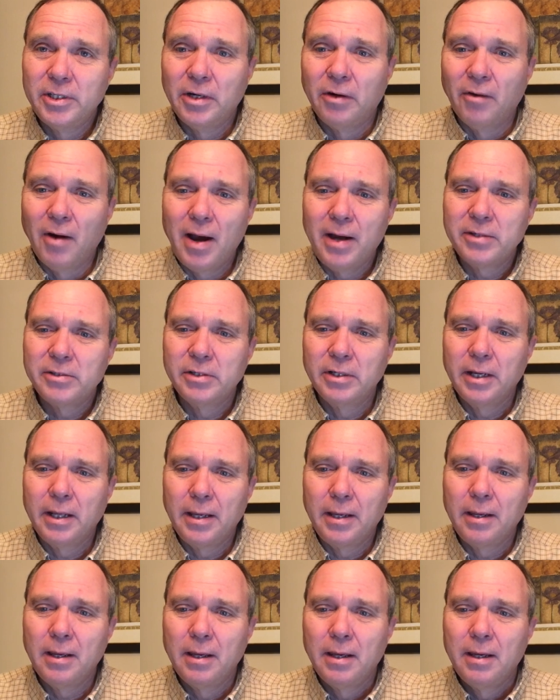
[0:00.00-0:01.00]
generosity
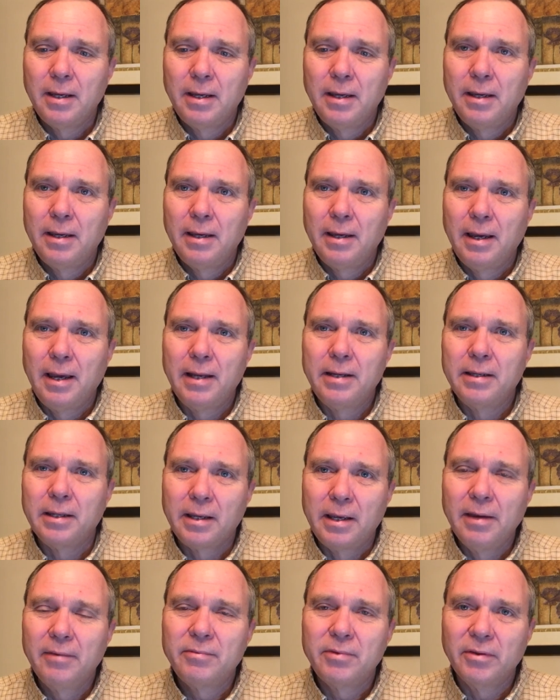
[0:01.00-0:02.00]
and the
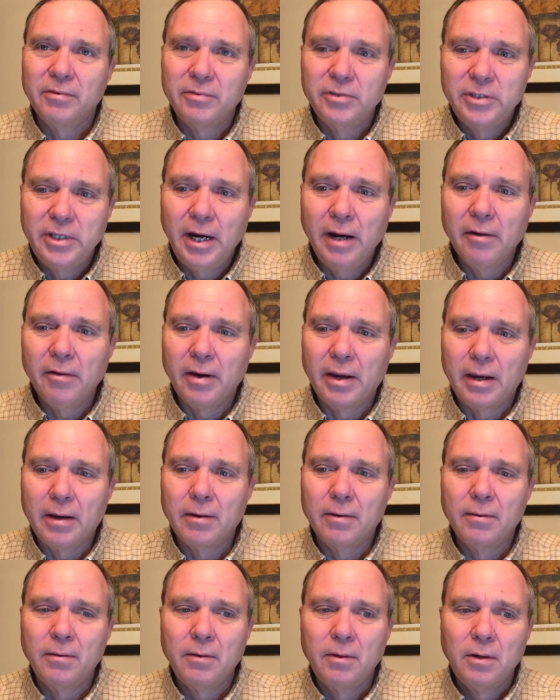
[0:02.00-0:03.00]
gift of sharing
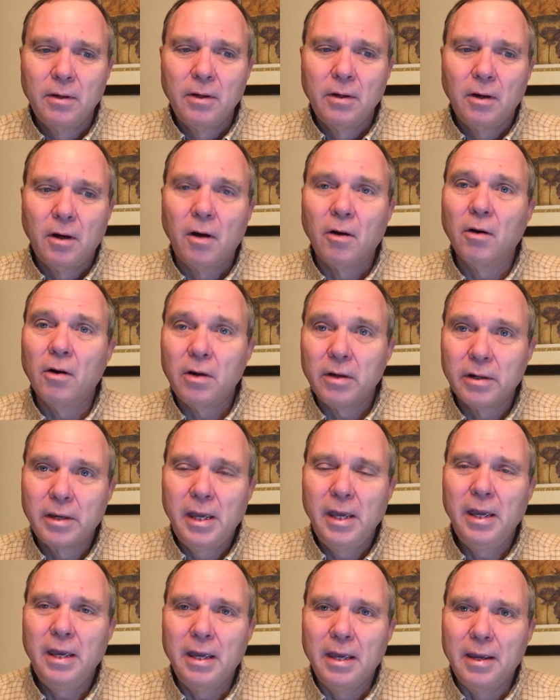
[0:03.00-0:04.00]
are all
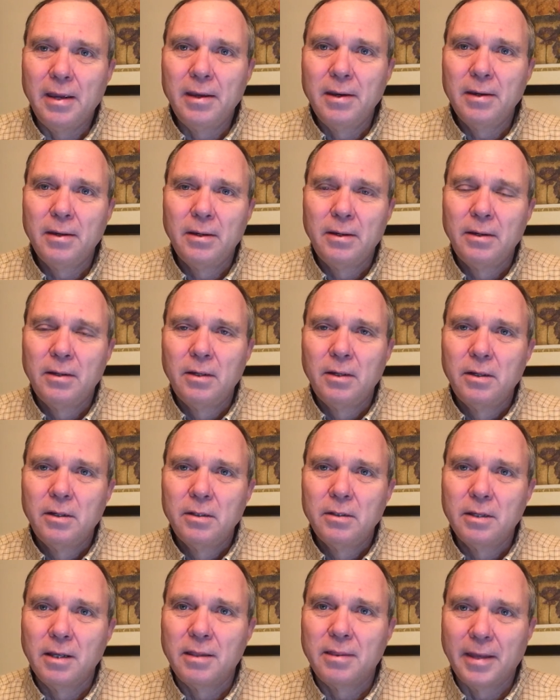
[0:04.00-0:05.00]
key
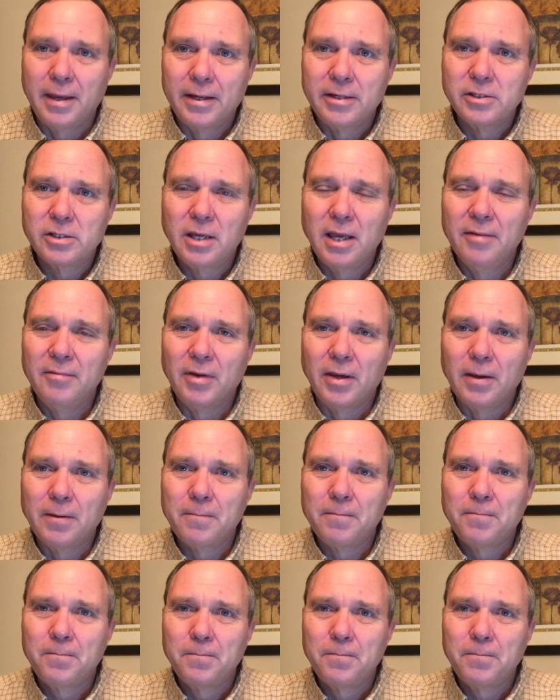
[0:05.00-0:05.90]
to Thanksgiving.